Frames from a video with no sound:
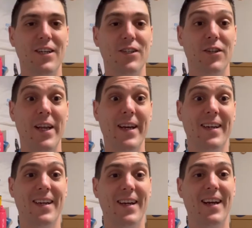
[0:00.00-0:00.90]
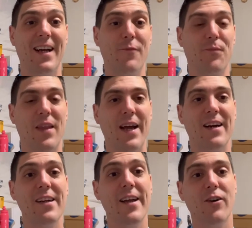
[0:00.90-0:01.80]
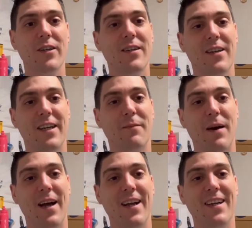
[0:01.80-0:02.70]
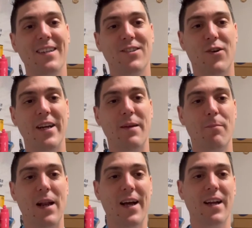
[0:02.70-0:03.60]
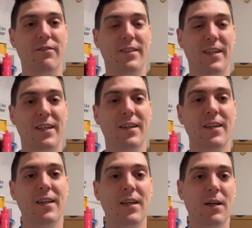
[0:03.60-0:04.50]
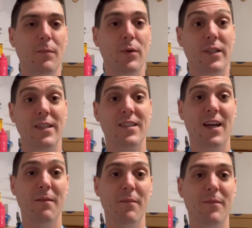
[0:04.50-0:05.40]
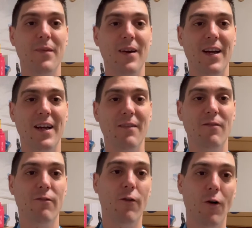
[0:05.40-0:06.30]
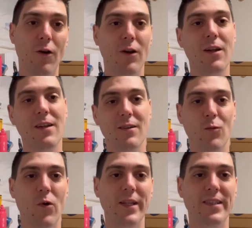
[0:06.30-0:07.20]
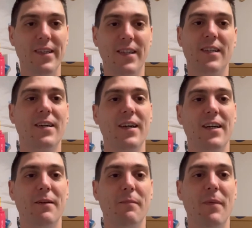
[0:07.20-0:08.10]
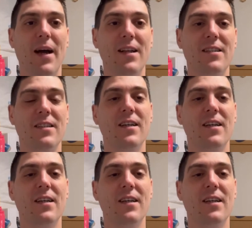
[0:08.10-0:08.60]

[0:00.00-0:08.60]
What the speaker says: So yeah, early on in my training plan, after putting some fall winter miles,